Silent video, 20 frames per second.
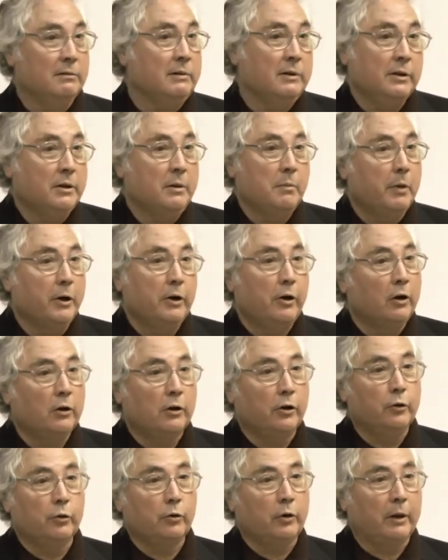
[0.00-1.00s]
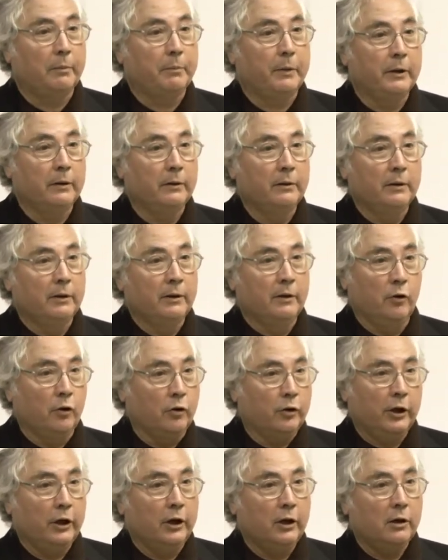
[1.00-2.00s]
It's simply not going to happen.
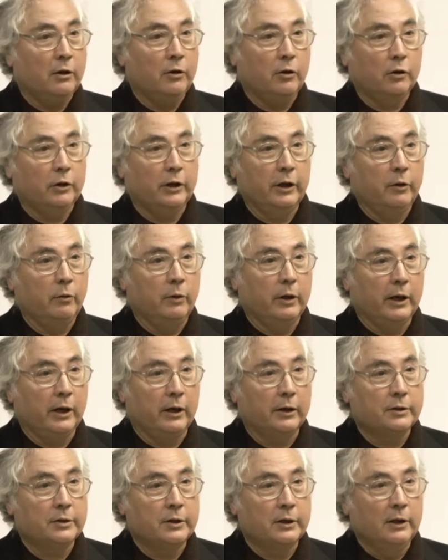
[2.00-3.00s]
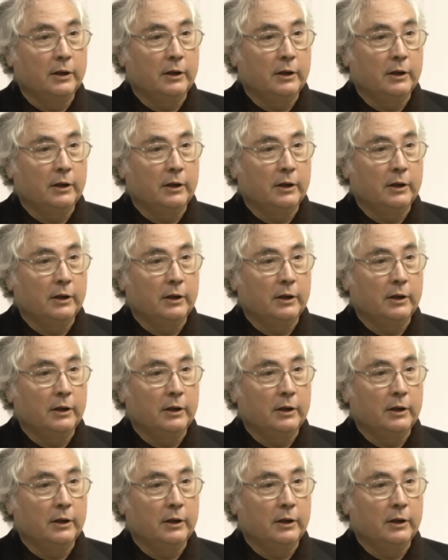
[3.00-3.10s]
Not here, not anywhere else.